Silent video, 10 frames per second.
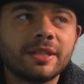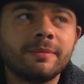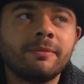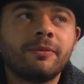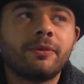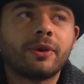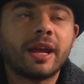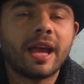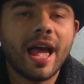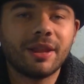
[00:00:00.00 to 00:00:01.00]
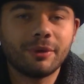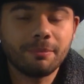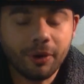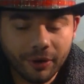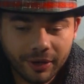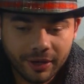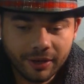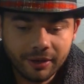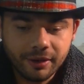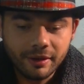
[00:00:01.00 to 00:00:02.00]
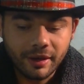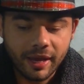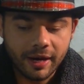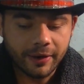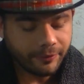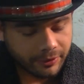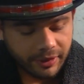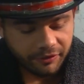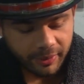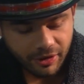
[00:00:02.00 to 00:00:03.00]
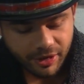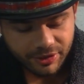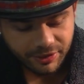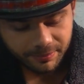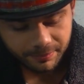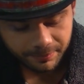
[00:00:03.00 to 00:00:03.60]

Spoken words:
him for a Halloween party, and everyone loved my costume.